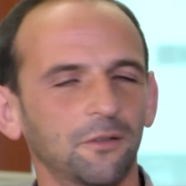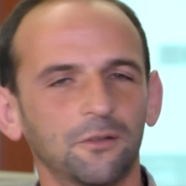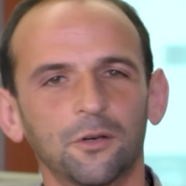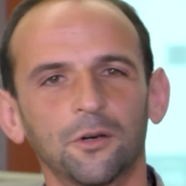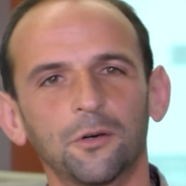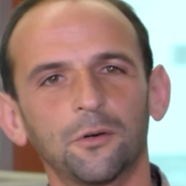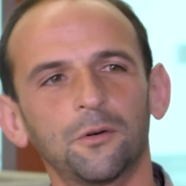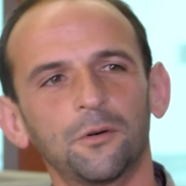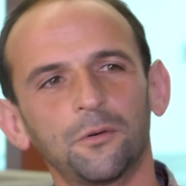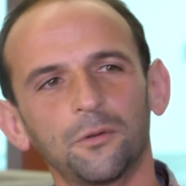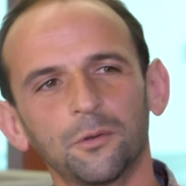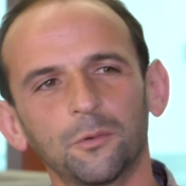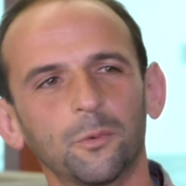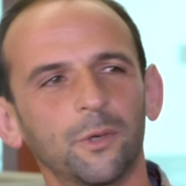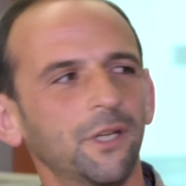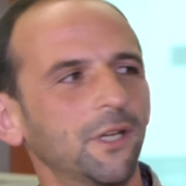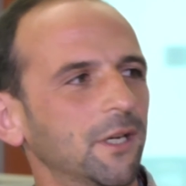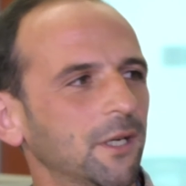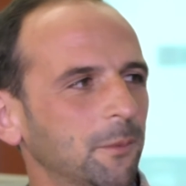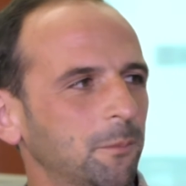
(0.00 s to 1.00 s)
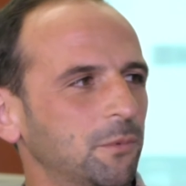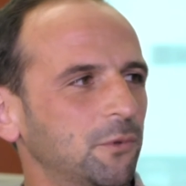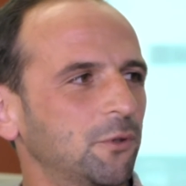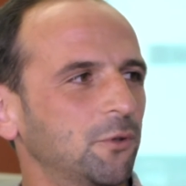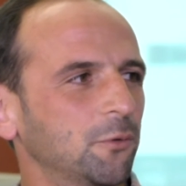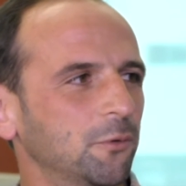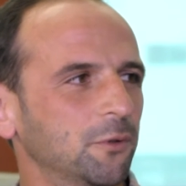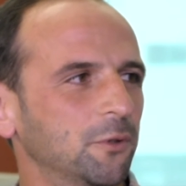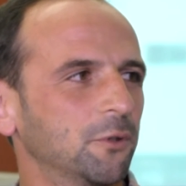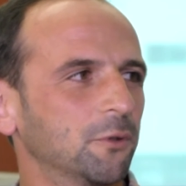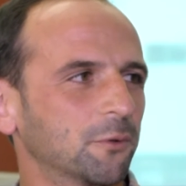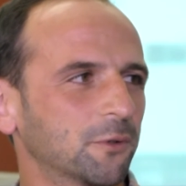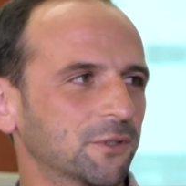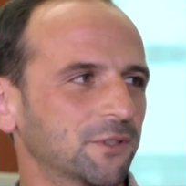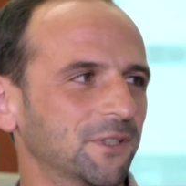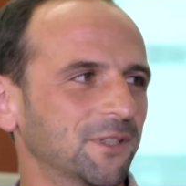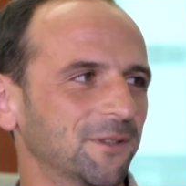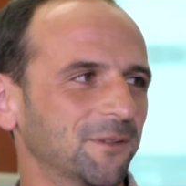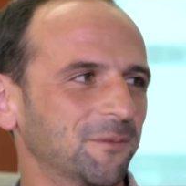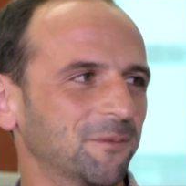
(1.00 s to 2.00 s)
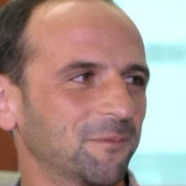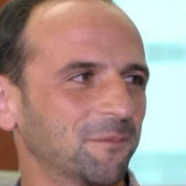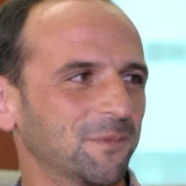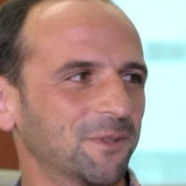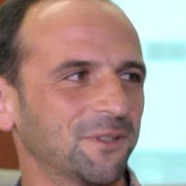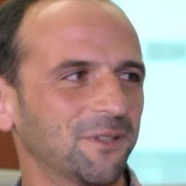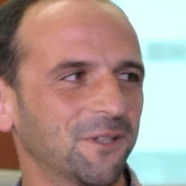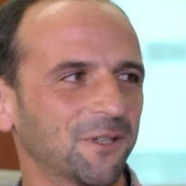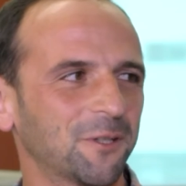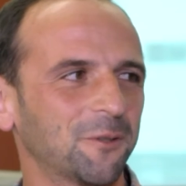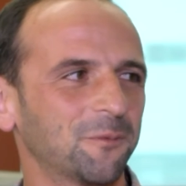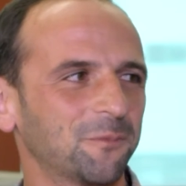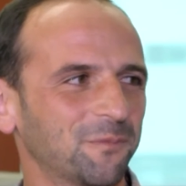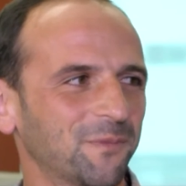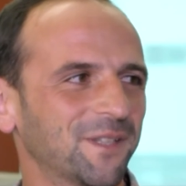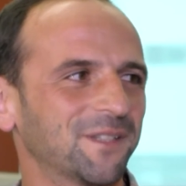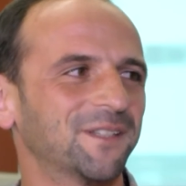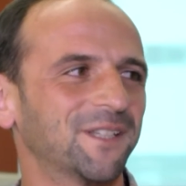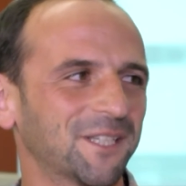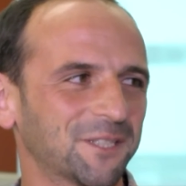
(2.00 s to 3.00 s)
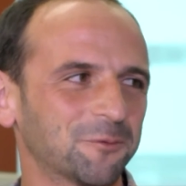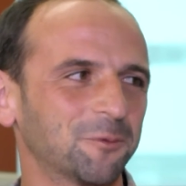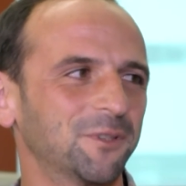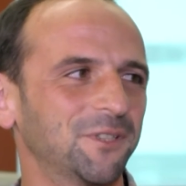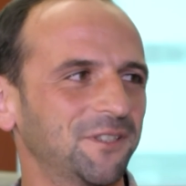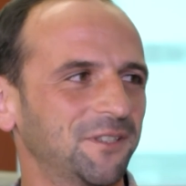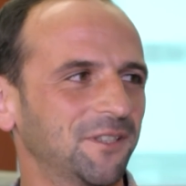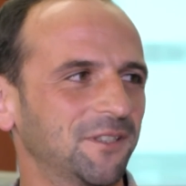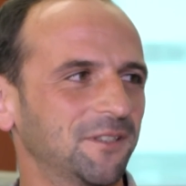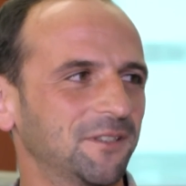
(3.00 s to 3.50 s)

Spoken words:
go all the way up to endorsing, but not, and that's what they did in